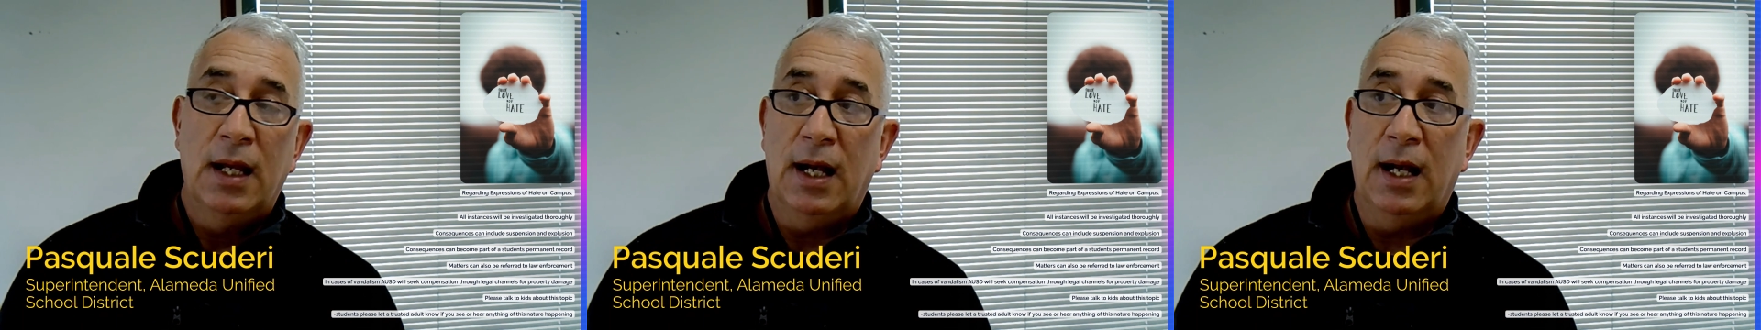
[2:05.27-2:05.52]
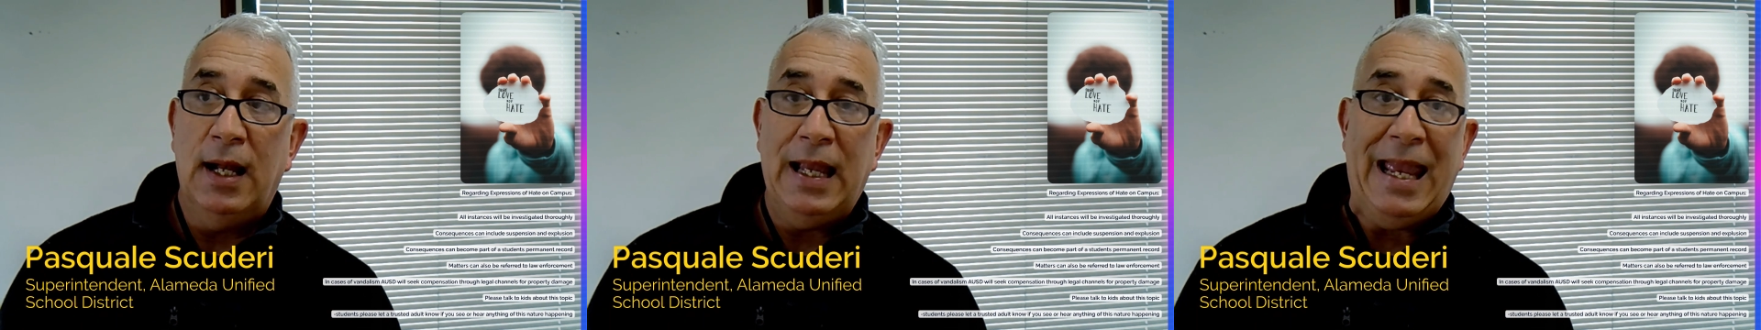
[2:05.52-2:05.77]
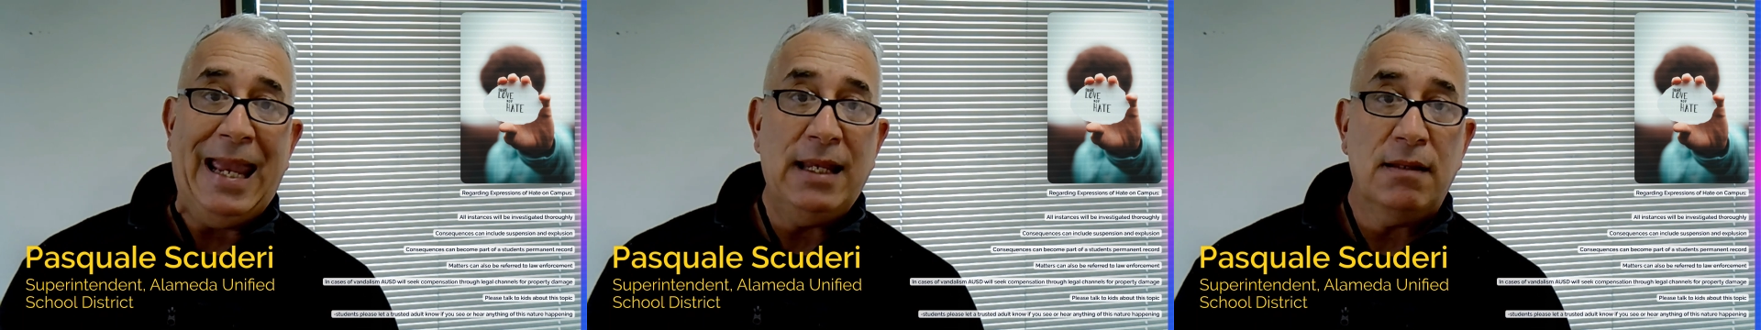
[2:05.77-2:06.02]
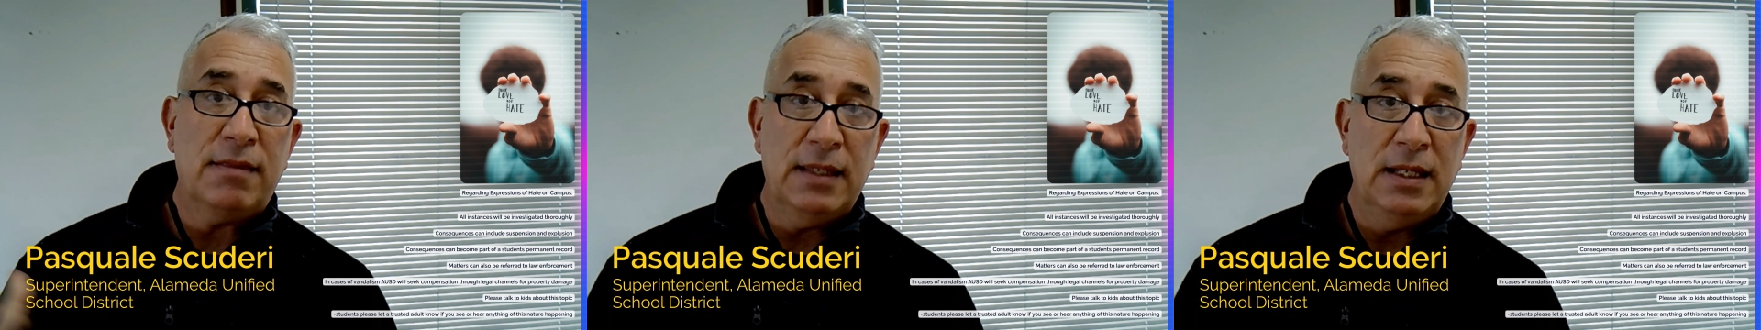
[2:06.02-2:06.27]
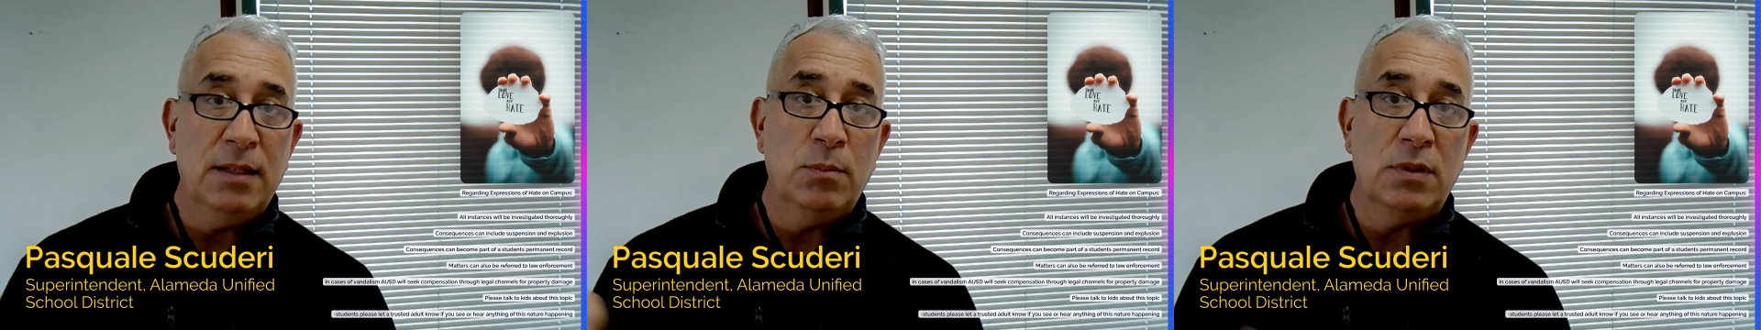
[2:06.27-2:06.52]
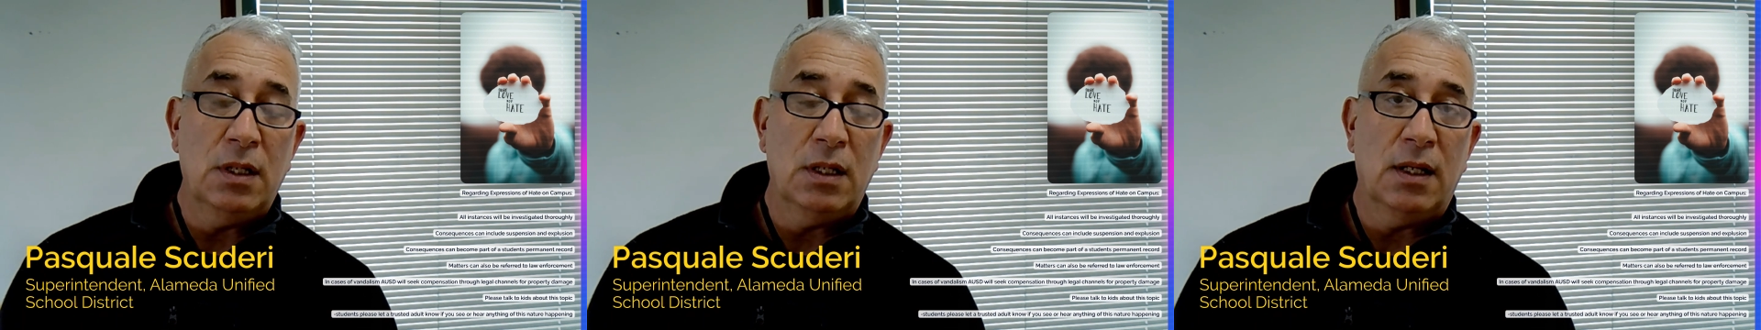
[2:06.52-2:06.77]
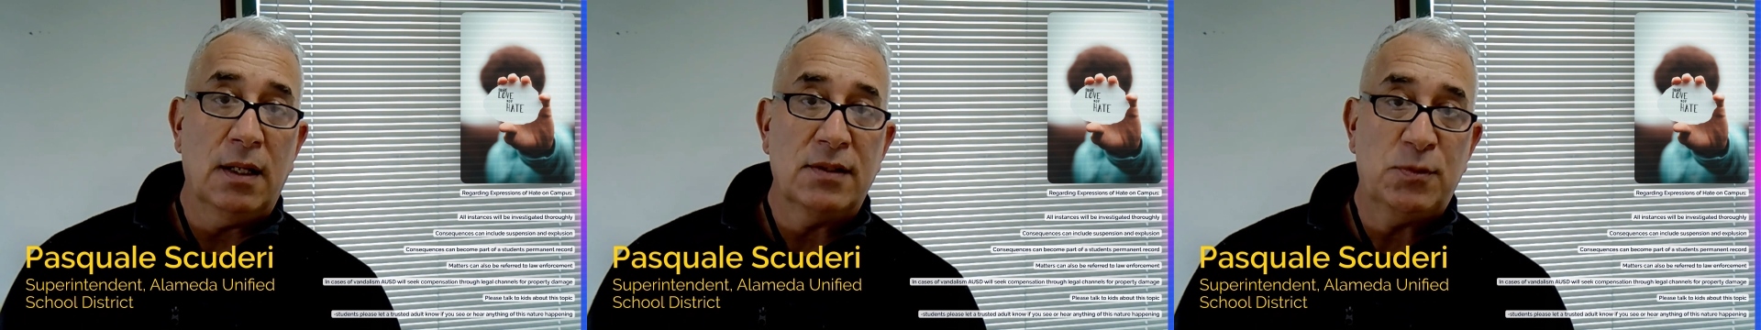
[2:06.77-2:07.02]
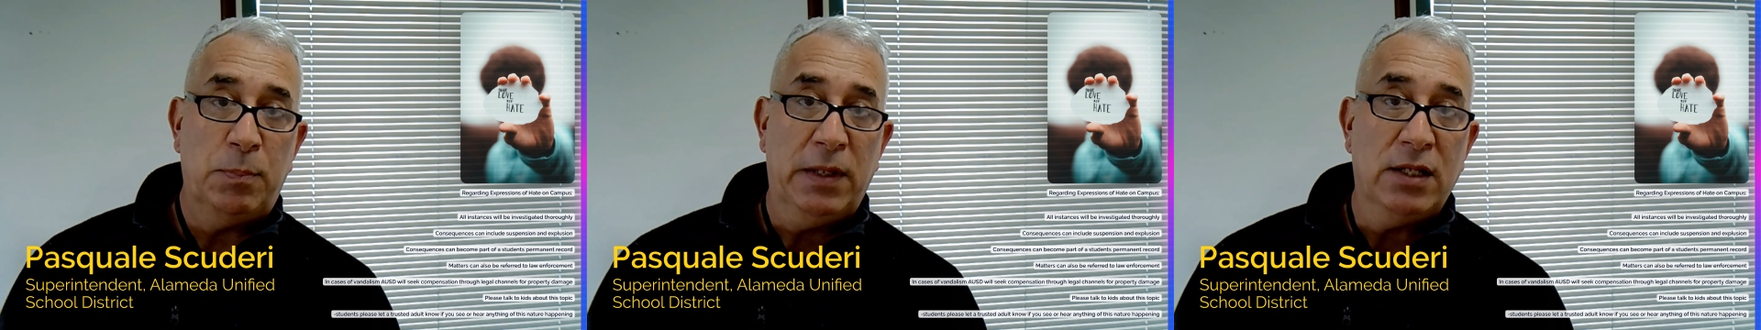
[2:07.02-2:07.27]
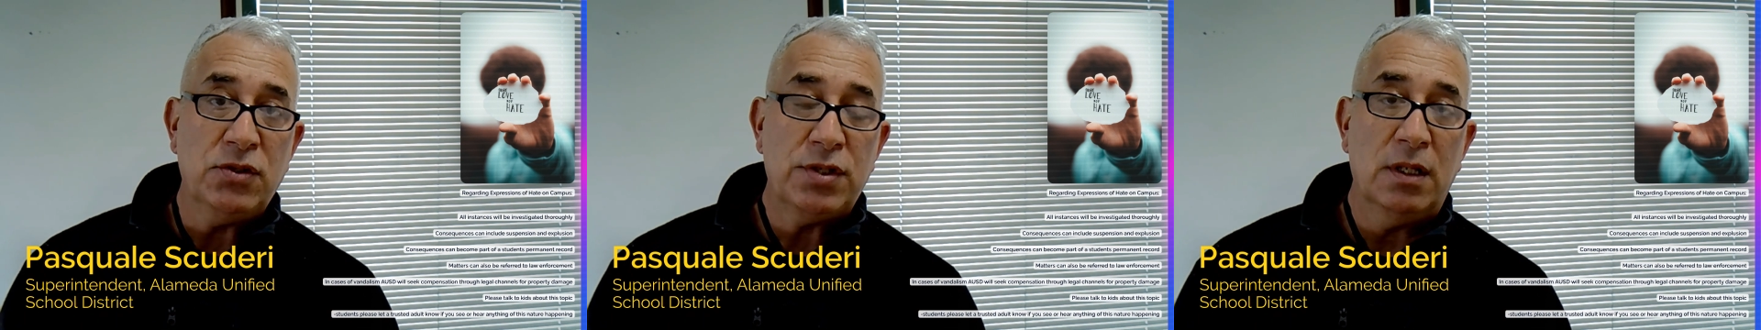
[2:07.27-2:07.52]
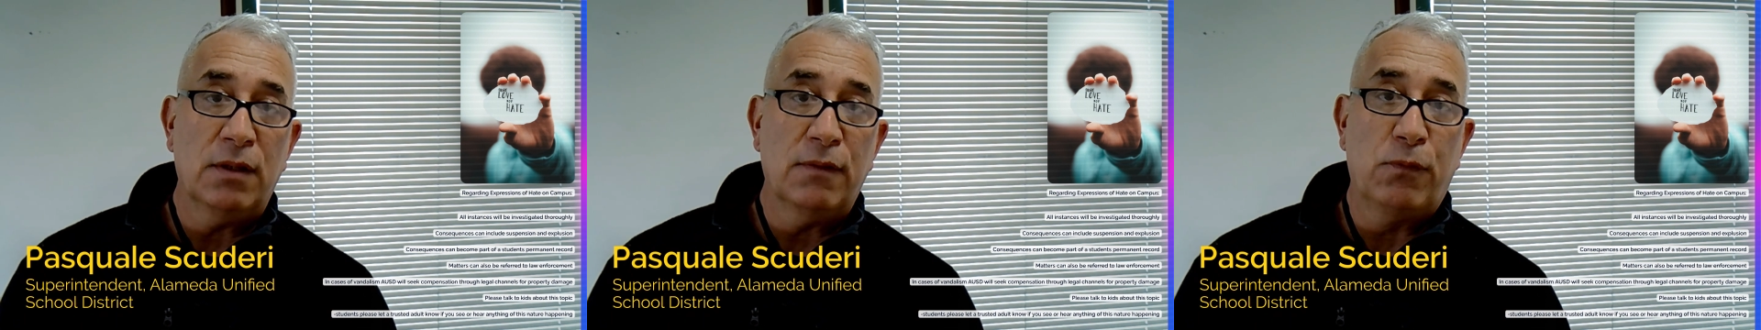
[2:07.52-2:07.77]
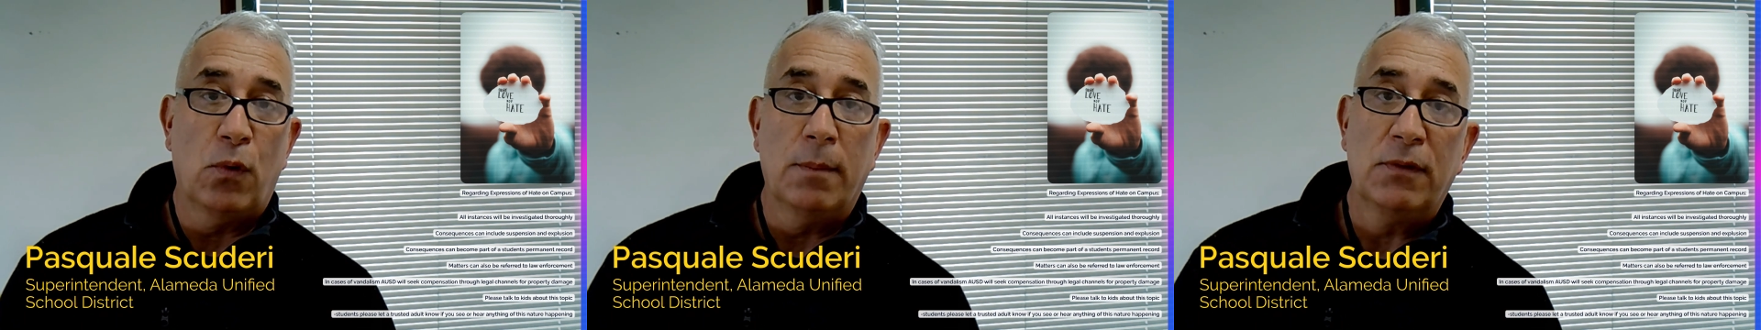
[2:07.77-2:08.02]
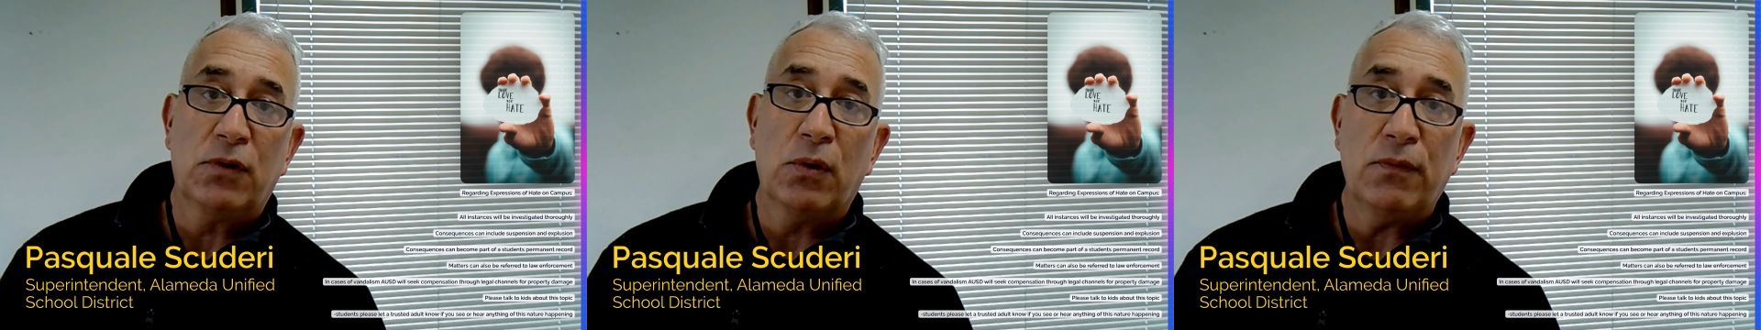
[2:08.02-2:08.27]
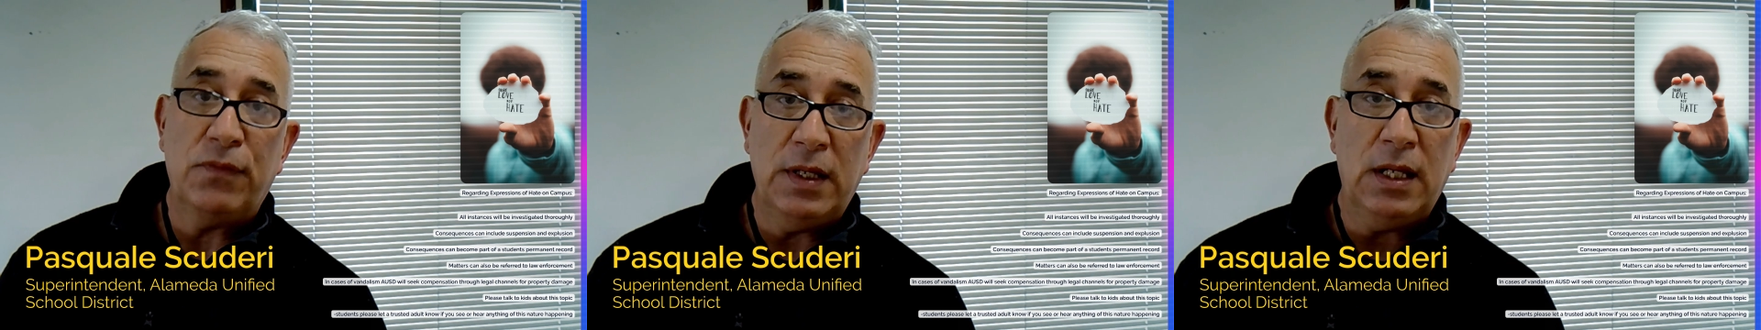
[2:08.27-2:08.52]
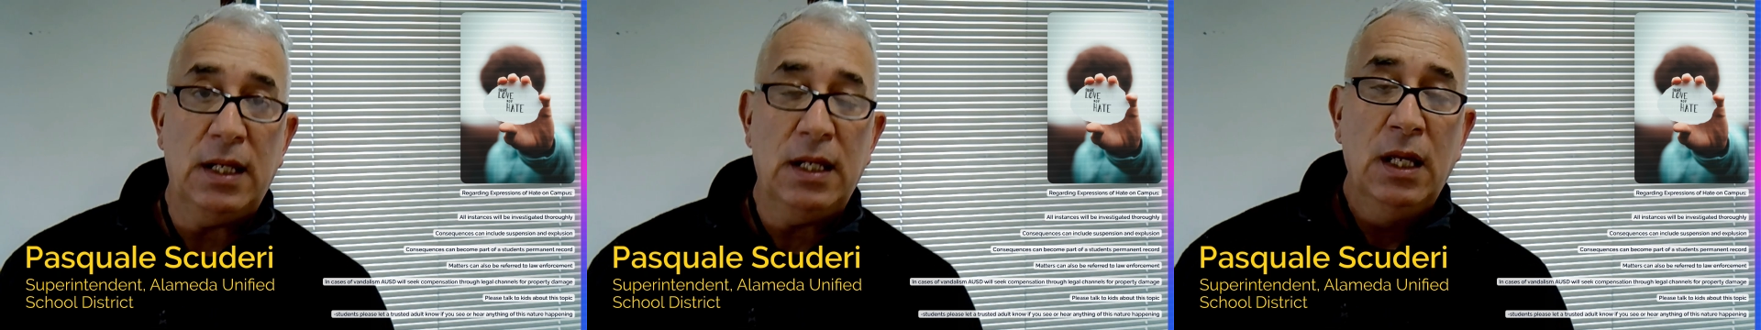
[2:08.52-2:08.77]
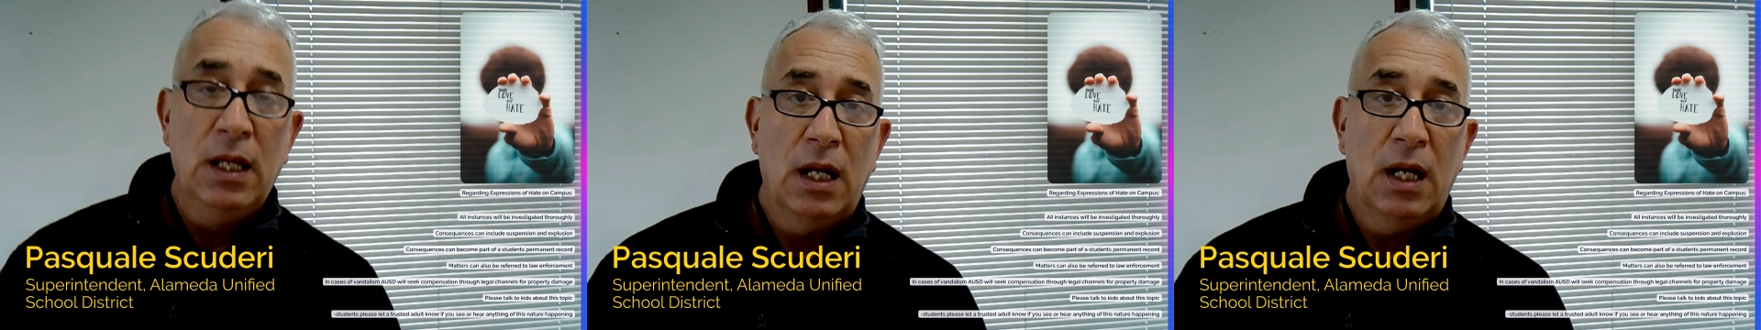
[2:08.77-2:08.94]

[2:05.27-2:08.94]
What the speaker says: hate-themed speech in the form of graffiti,